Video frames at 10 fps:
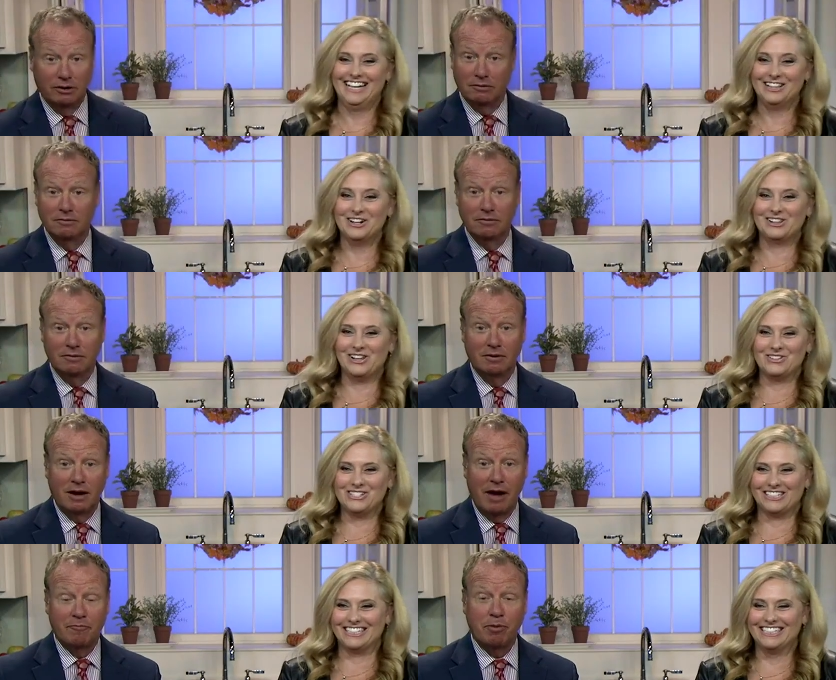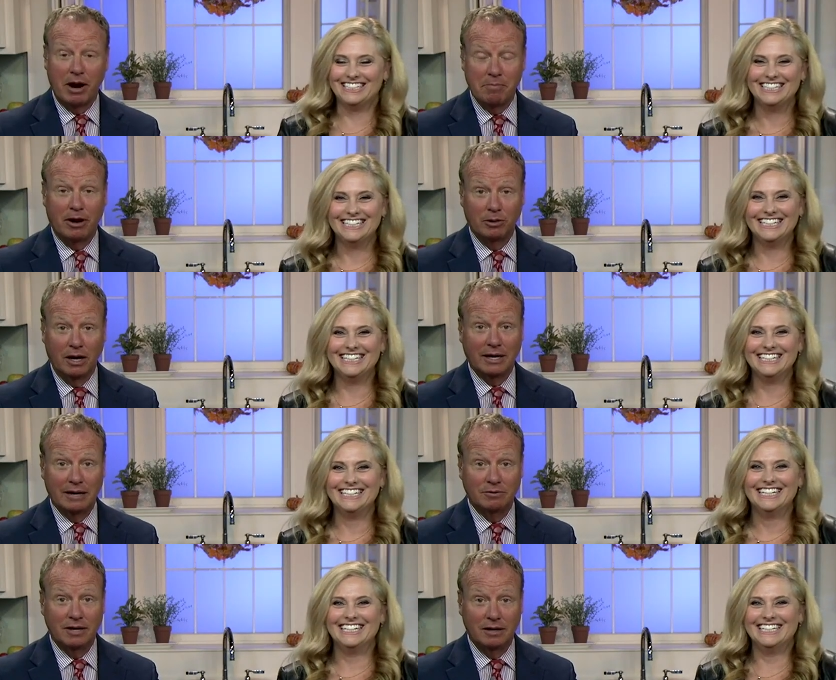Speaker 1: a little closer. I have probably better luck
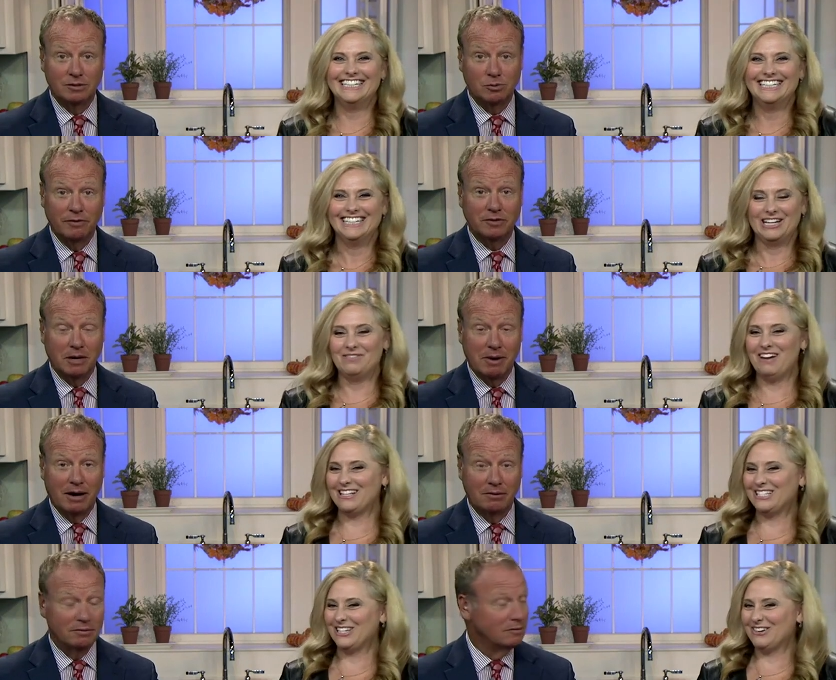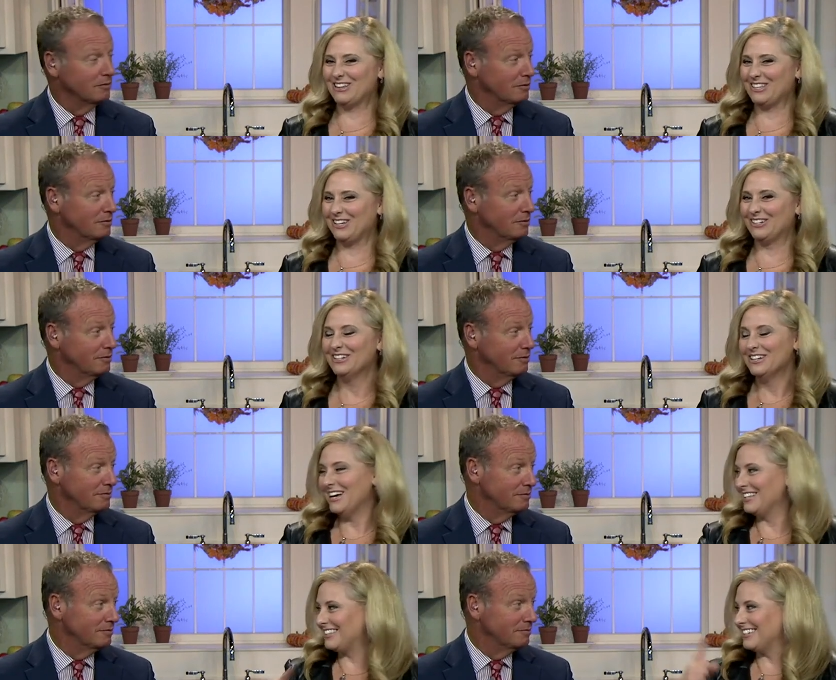getting Taylor Swift. you might out. see
Speaker 2: her at the
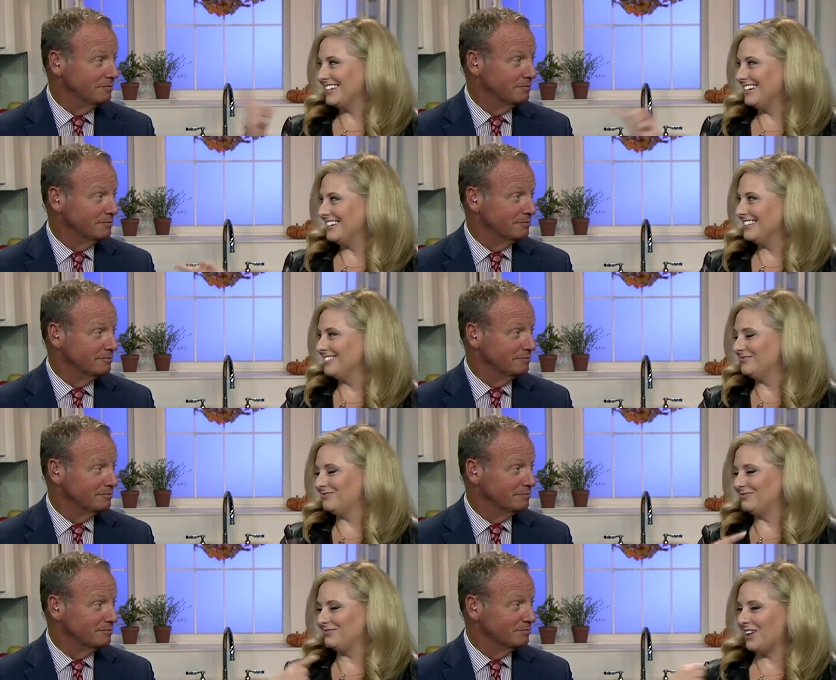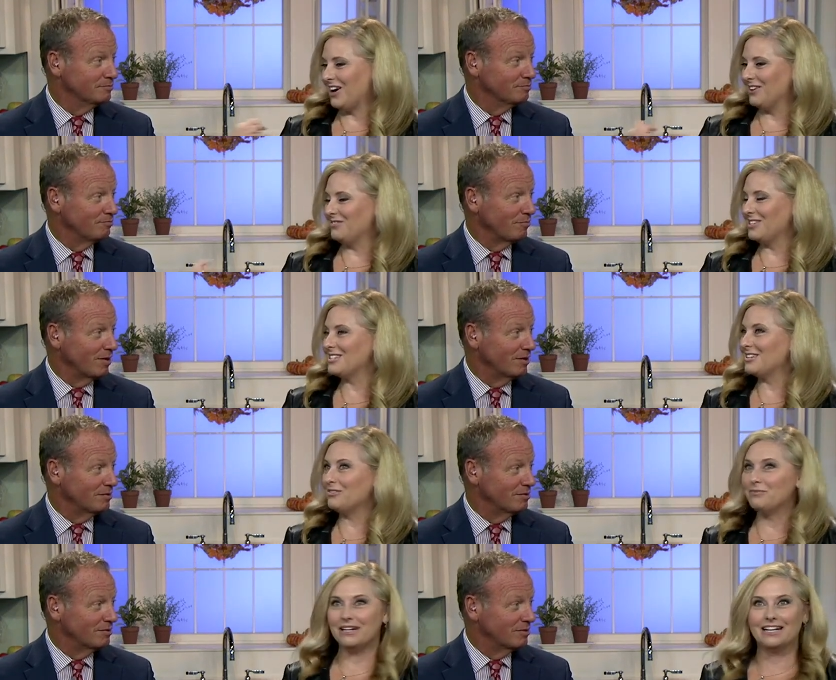at the. Uh, uh, what's that?
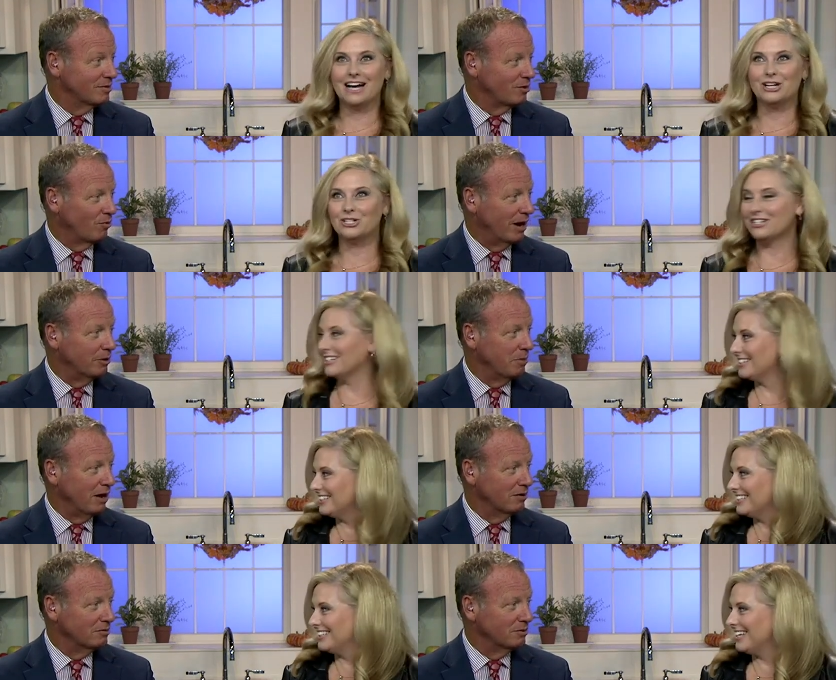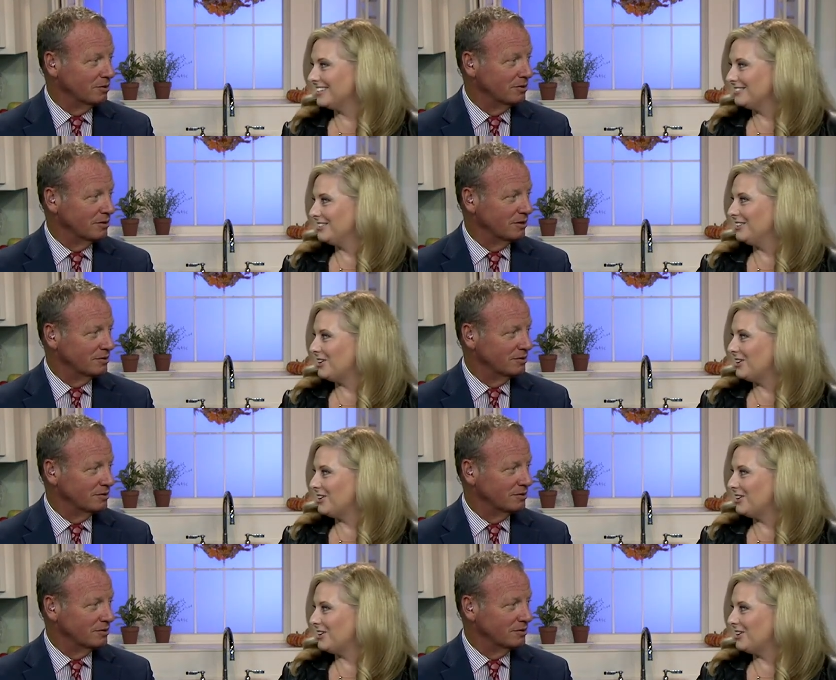Oh my gosh. The roundabout? The, the, you know,